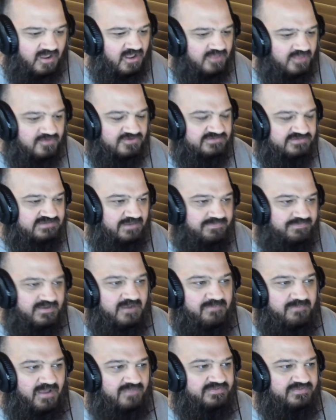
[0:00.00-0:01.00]
There's something
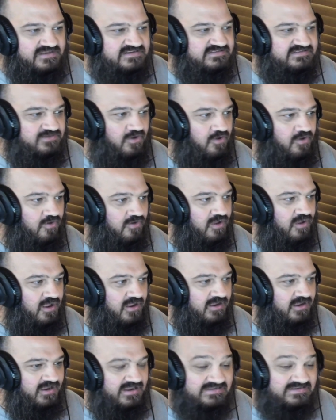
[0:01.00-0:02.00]
about this song.
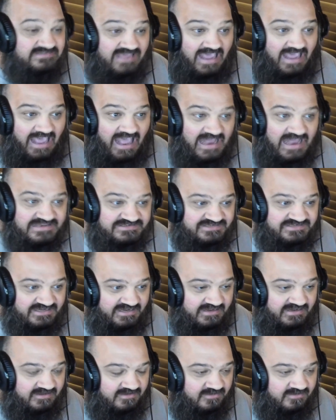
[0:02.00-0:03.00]
It's
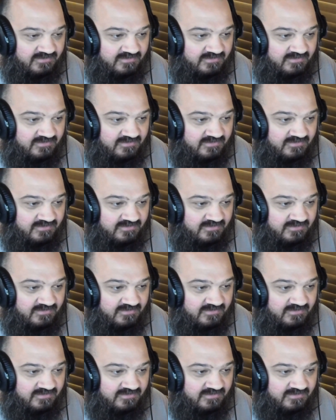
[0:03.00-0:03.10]
catchy.